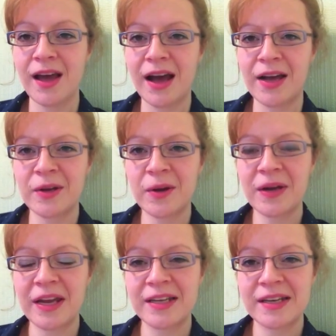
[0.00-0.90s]
I know
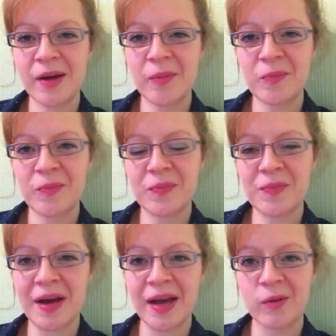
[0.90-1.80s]
in
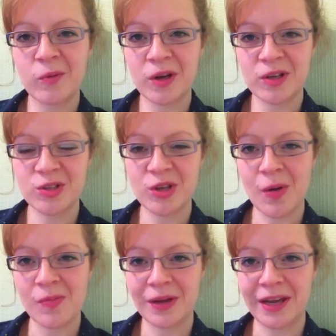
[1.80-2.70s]
my
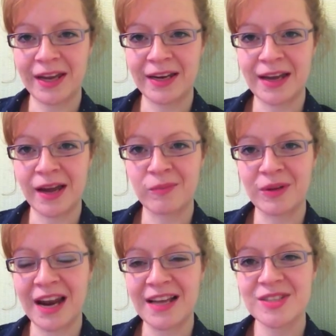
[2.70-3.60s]
workshop in
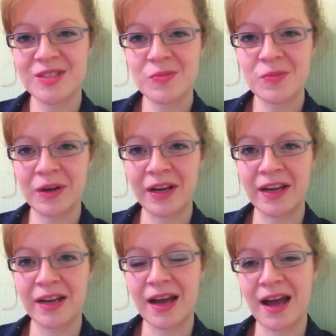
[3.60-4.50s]

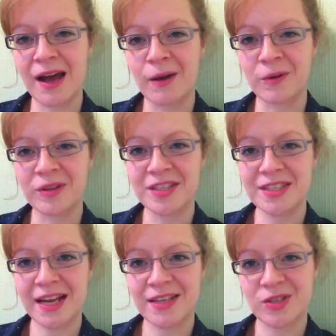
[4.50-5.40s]
Glastonbury with the
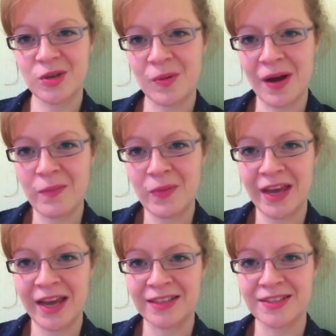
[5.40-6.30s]
Celestial White
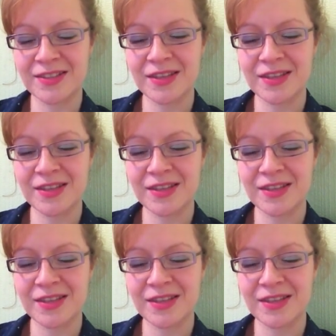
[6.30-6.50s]
Beings,